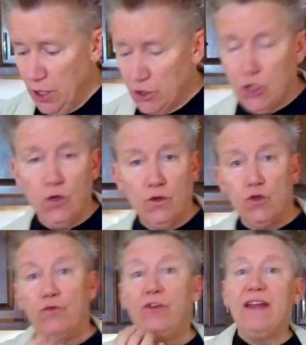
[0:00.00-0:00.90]
to
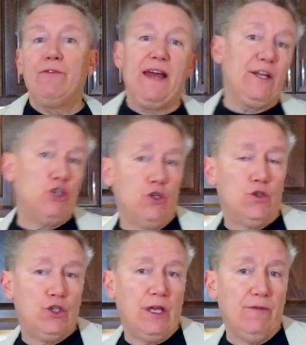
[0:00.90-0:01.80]
flavor that
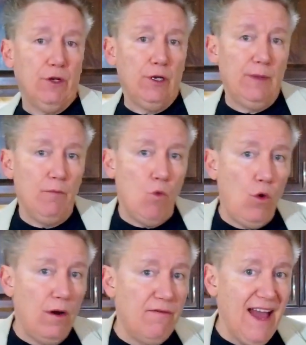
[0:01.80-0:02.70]
juice to give it a little bit
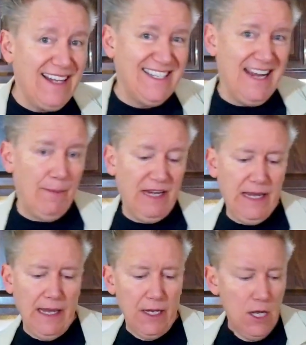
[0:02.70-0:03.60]
more of that salmon
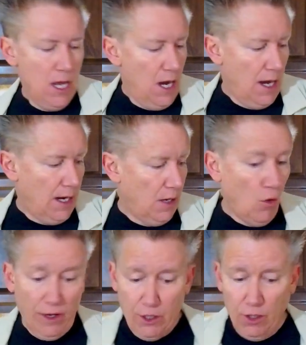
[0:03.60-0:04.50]
hit.
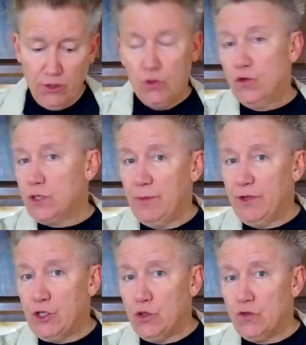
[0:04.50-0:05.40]
Or I could also use some of the
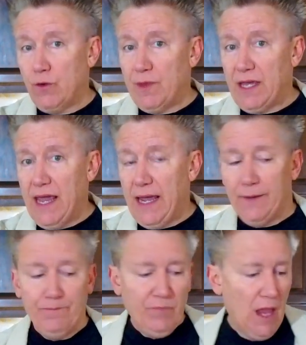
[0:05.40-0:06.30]
juice from the can.
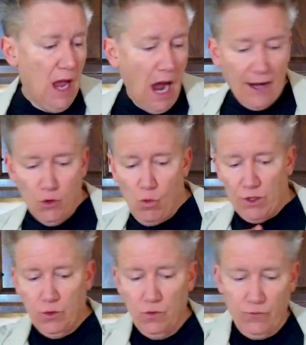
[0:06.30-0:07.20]
I don't know what
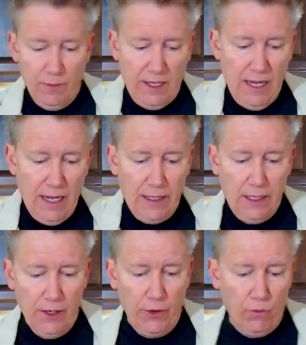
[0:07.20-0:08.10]
you do from the can
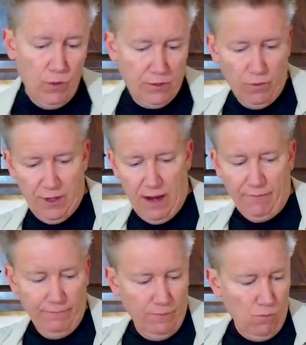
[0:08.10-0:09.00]
here. You have
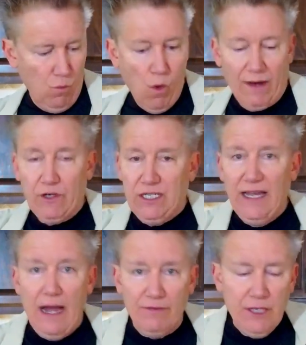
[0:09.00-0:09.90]
whatever's
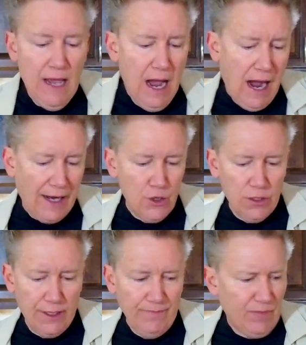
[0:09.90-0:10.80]
left. I
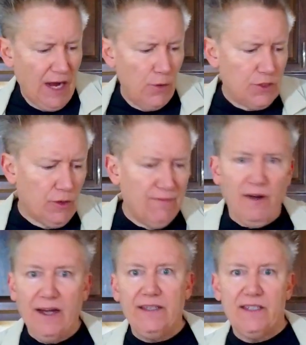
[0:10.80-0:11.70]
always try to
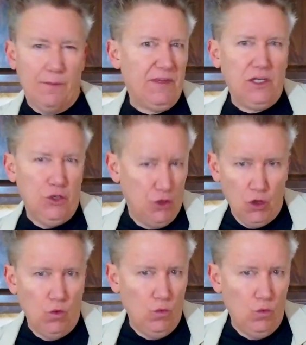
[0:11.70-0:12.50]
find something to do